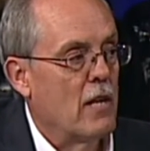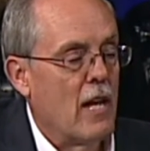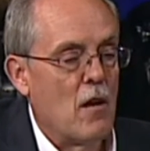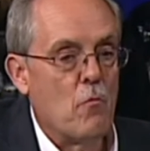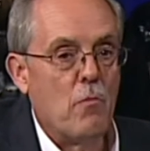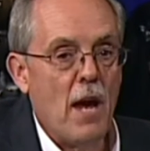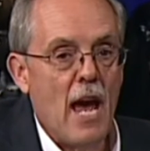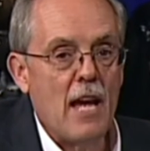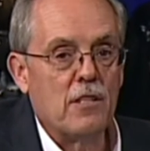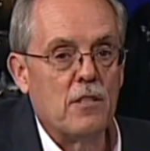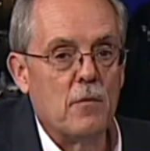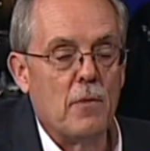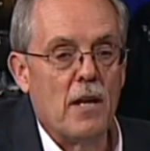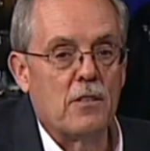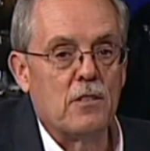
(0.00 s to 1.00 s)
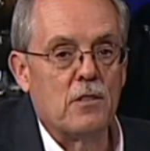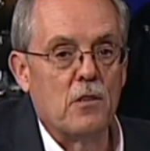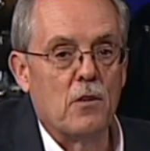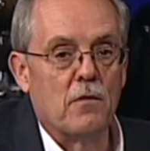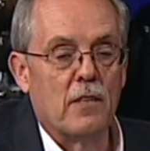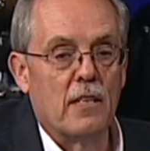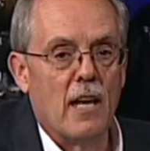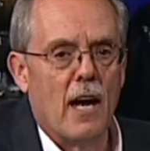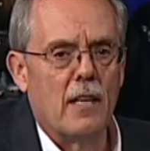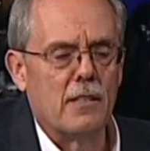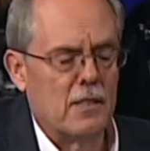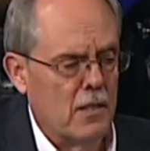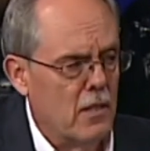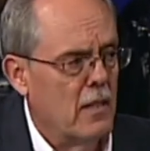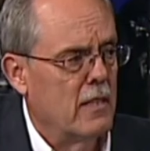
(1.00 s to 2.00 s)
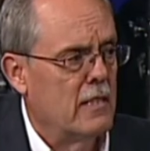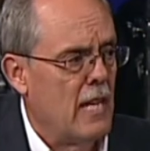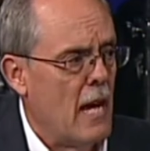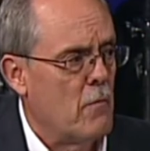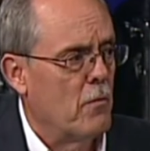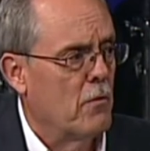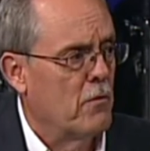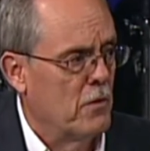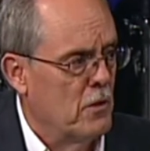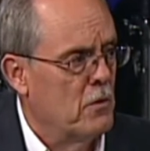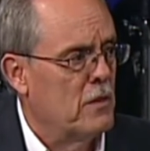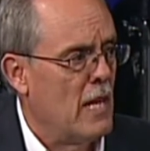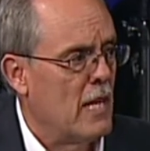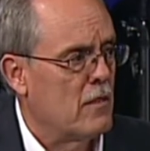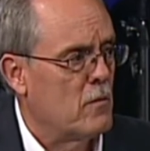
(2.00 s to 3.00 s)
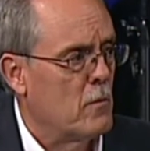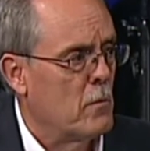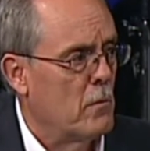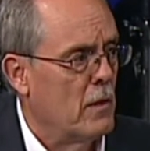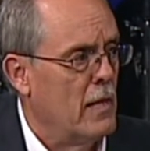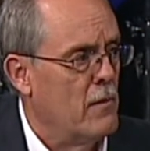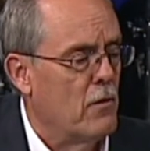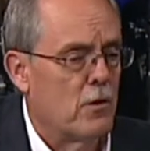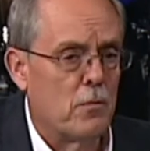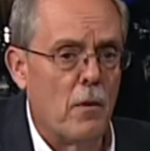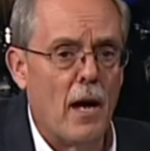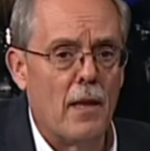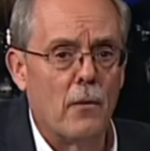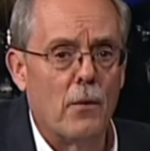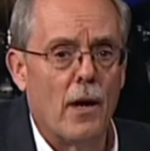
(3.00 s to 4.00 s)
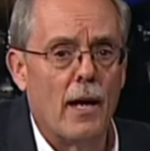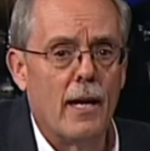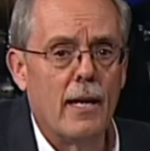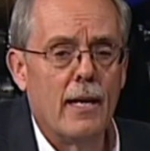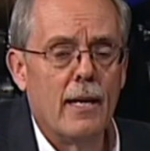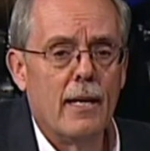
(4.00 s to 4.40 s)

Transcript: He had a passion about serving God. He's a good example for New Testament believers, by the way.